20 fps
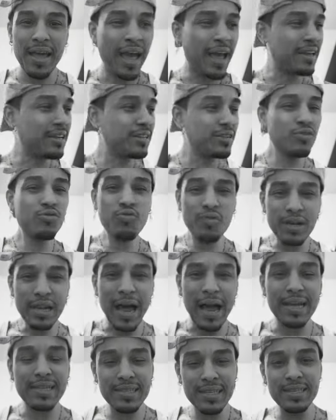and you
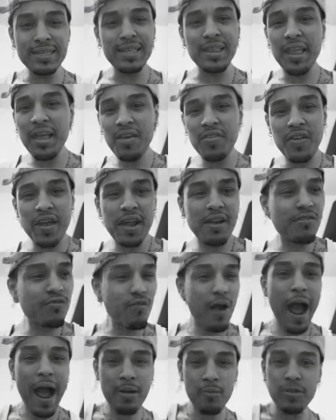realize, listen, they're there to
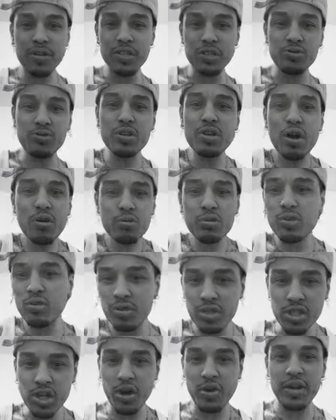ride with you, to go through
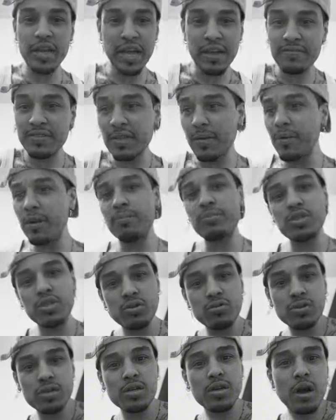the journey if some of them
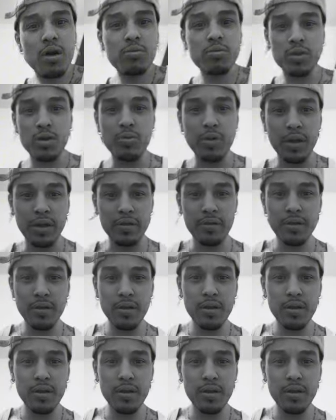choose to go through it.